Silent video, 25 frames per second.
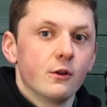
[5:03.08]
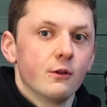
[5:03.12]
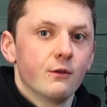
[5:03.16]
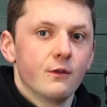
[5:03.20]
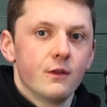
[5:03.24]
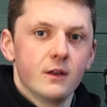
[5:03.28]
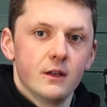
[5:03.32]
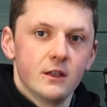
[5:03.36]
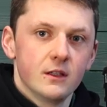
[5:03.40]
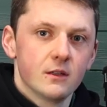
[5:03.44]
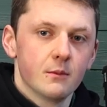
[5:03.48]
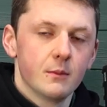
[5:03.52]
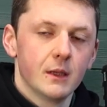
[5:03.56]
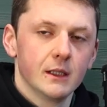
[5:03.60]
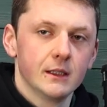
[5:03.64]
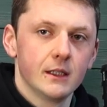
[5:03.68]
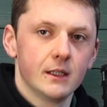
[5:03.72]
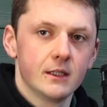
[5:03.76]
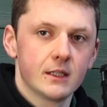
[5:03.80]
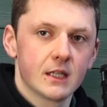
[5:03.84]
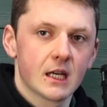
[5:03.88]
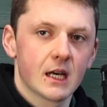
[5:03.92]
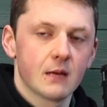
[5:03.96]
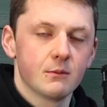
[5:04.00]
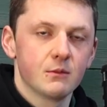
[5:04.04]
over these a million
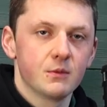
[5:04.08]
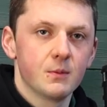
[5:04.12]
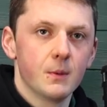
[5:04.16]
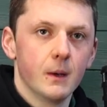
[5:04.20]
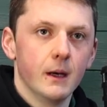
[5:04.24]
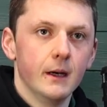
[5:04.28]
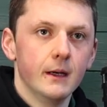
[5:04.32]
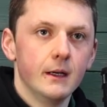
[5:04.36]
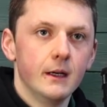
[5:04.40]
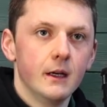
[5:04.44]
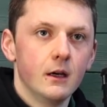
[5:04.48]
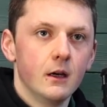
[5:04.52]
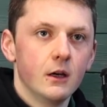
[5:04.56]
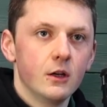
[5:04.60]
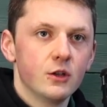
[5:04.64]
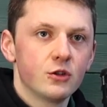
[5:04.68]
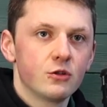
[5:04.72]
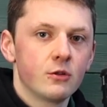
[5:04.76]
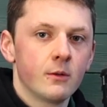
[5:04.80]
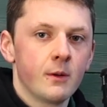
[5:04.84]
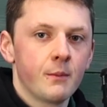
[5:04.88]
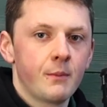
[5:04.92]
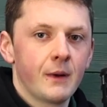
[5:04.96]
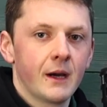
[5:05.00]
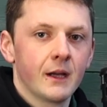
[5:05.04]
times, but
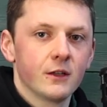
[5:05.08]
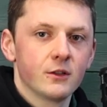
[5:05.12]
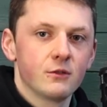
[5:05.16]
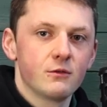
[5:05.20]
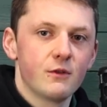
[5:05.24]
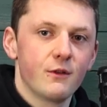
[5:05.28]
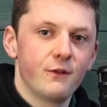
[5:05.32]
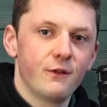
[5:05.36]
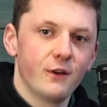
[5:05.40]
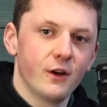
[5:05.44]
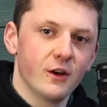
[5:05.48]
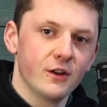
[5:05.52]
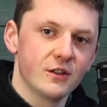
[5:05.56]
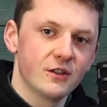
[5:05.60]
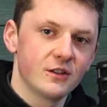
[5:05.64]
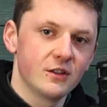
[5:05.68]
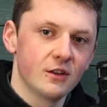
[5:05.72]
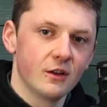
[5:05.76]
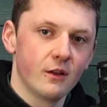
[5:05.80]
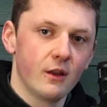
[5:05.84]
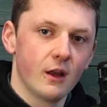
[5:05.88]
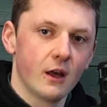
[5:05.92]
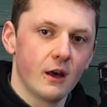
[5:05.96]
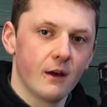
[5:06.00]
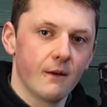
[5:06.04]
strumming patterns refers
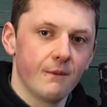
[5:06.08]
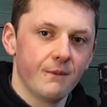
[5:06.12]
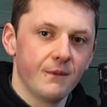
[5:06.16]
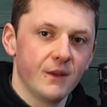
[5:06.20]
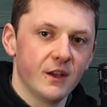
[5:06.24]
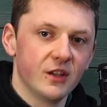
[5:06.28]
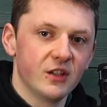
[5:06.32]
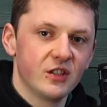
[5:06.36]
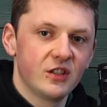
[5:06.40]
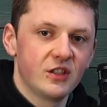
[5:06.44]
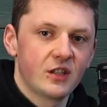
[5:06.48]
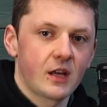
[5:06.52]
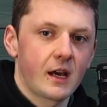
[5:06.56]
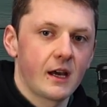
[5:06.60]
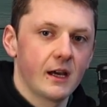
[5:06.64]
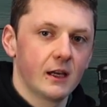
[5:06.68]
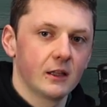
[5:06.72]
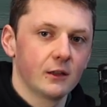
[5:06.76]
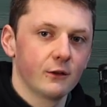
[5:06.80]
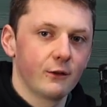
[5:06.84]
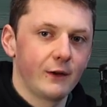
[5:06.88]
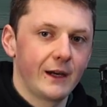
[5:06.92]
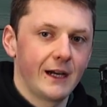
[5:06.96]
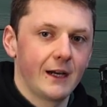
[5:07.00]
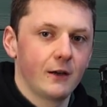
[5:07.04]
to the style
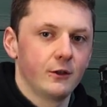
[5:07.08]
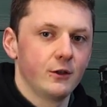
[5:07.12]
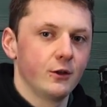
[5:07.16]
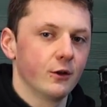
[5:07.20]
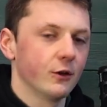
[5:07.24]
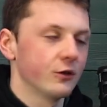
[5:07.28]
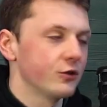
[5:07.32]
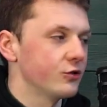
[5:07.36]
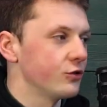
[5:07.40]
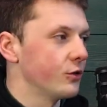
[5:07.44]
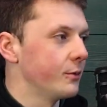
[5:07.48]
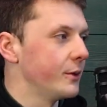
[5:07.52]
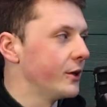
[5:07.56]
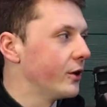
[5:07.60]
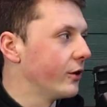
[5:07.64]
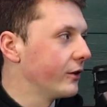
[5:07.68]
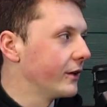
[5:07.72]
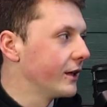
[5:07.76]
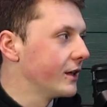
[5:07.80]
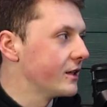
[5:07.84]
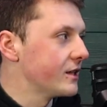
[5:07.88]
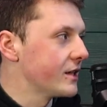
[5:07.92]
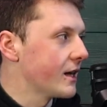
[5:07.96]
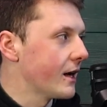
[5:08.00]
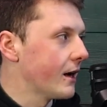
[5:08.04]
of how you're strumming on
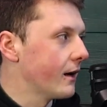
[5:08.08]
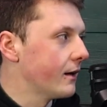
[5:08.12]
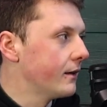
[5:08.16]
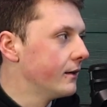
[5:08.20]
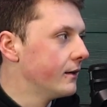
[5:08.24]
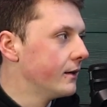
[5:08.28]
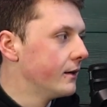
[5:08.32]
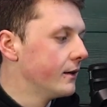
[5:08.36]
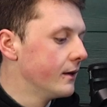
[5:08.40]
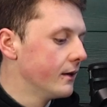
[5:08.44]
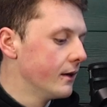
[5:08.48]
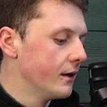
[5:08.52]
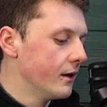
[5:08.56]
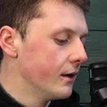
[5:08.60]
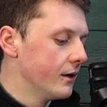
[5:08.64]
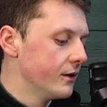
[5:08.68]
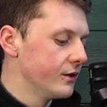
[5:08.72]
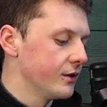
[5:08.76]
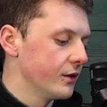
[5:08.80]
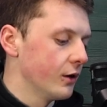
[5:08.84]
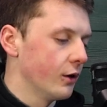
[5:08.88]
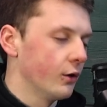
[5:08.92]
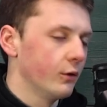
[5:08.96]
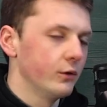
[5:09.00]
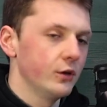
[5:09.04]
guitar.
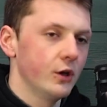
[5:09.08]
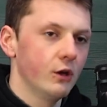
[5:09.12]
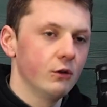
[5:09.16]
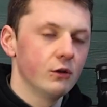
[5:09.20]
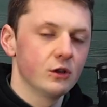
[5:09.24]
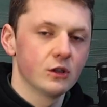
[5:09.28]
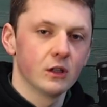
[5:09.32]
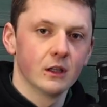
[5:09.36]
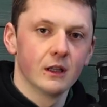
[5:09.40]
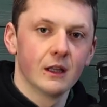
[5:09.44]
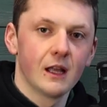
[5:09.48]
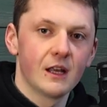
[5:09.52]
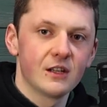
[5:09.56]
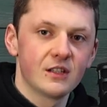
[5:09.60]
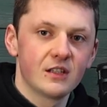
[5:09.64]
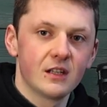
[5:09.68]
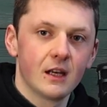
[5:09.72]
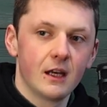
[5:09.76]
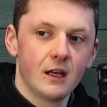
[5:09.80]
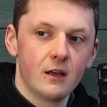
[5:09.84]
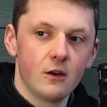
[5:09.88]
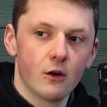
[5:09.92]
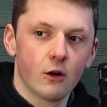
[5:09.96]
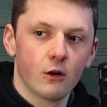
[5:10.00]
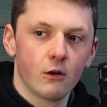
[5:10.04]
So usually, let's
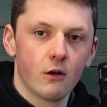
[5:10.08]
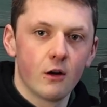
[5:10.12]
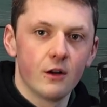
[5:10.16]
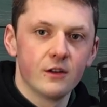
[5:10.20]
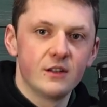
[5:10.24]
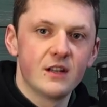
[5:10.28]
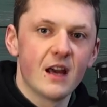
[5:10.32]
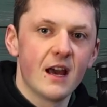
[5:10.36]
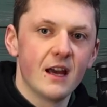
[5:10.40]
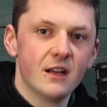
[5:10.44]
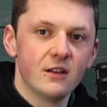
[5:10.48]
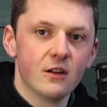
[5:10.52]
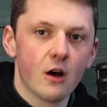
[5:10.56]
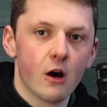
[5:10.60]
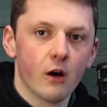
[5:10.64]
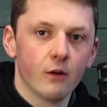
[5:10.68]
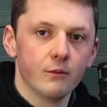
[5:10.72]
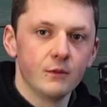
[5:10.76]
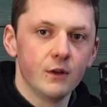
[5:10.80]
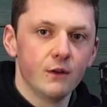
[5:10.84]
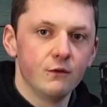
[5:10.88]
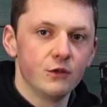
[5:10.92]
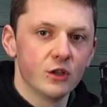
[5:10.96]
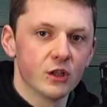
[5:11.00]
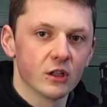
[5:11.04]
say you're at day dot,
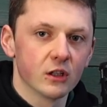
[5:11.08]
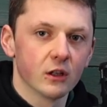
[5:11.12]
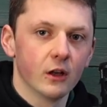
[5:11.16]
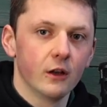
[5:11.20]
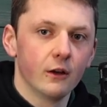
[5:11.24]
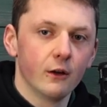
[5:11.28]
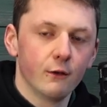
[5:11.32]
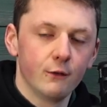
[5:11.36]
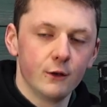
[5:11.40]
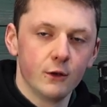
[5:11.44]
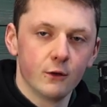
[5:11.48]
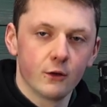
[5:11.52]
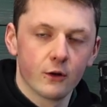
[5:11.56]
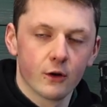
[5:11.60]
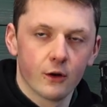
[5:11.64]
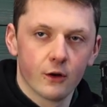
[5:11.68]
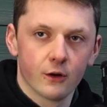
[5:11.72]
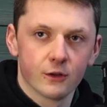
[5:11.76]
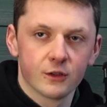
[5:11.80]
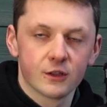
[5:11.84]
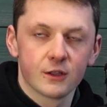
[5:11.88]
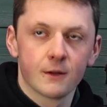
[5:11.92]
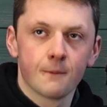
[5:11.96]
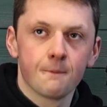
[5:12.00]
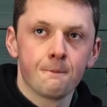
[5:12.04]
you've just learnt a few
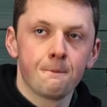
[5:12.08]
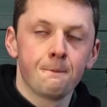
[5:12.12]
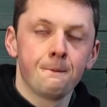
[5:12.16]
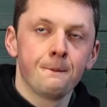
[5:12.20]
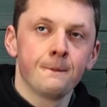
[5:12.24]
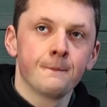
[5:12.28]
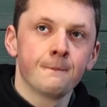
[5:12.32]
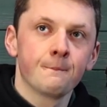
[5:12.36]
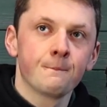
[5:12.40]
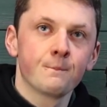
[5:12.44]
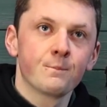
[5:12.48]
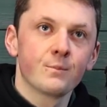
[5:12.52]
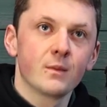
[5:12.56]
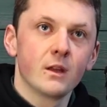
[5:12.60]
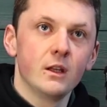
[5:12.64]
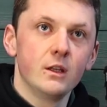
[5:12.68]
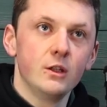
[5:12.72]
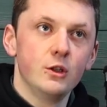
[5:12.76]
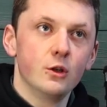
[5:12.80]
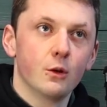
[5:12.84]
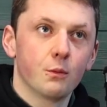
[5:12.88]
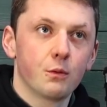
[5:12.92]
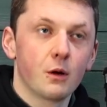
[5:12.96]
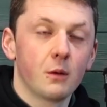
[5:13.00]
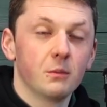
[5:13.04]
chords,
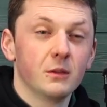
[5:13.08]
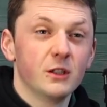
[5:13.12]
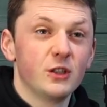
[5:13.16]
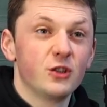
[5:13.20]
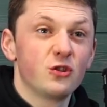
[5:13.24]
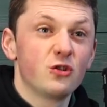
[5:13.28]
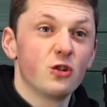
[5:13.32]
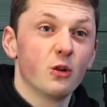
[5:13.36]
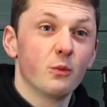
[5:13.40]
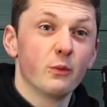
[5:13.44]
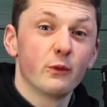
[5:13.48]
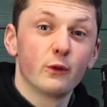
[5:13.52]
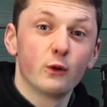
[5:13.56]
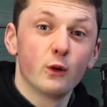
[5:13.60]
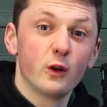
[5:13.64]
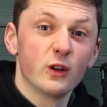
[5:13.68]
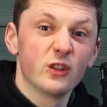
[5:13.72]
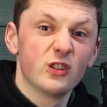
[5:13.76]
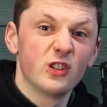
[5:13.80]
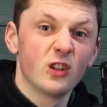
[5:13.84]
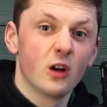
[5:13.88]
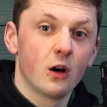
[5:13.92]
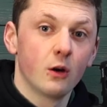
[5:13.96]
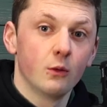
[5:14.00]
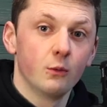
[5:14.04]
you'll probably strum through a
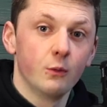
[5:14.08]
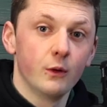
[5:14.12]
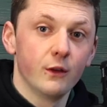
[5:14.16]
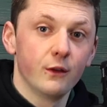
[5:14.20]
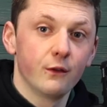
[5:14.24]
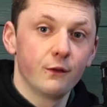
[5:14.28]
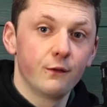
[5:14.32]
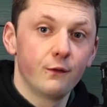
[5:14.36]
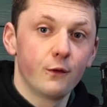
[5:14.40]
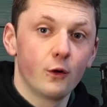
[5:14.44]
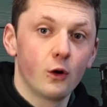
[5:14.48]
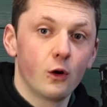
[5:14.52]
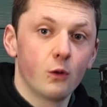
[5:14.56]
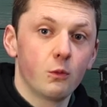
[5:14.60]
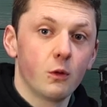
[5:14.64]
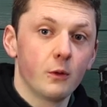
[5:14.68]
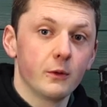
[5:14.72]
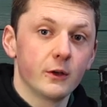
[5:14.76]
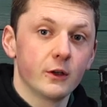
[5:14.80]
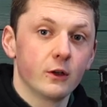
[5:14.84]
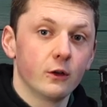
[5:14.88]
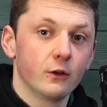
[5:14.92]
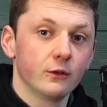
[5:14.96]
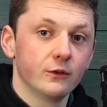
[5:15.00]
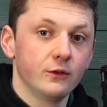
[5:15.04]
song with 4 what we
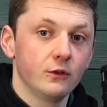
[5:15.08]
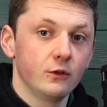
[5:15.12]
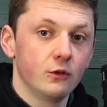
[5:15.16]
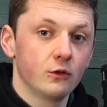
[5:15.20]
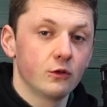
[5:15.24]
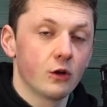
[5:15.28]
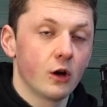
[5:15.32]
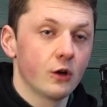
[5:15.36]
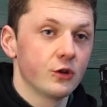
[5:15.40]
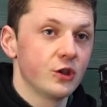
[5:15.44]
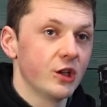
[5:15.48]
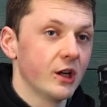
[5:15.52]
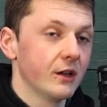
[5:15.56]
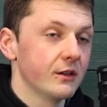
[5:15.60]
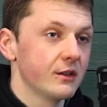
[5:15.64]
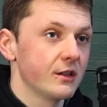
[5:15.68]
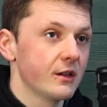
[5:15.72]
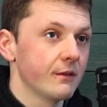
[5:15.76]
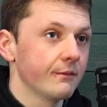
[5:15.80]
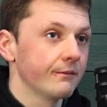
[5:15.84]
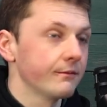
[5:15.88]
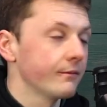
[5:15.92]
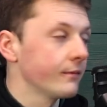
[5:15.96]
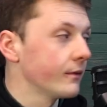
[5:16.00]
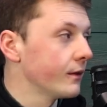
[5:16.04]
call crotchets,
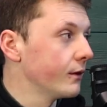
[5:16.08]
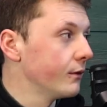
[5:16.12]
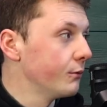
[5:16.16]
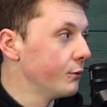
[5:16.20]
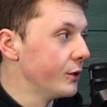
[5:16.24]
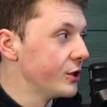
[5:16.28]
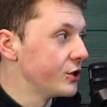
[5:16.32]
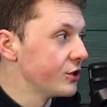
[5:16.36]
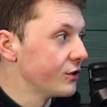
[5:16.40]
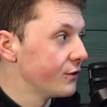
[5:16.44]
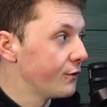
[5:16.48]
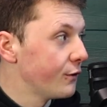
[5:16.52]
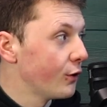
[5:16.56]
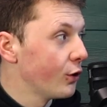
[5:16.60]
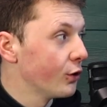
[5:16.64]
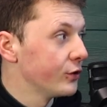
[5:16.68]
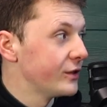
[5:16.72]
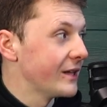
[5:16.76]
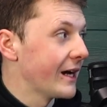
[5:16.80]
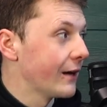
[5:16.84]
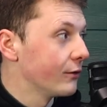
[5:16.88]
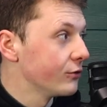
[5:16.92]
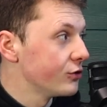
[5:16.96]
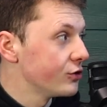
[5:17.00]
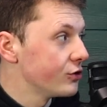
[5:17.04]
which is 4
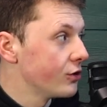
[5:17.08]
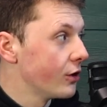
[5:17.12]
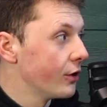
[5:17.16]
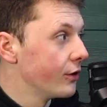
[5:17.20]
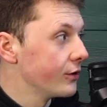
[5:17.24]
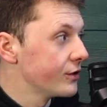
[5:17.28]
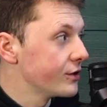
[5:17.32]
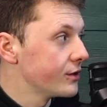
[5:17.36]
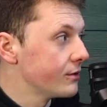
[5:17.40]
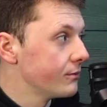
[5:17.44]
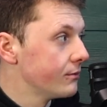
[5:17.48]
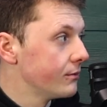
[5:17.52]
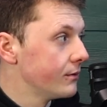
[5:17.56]
downstrokes.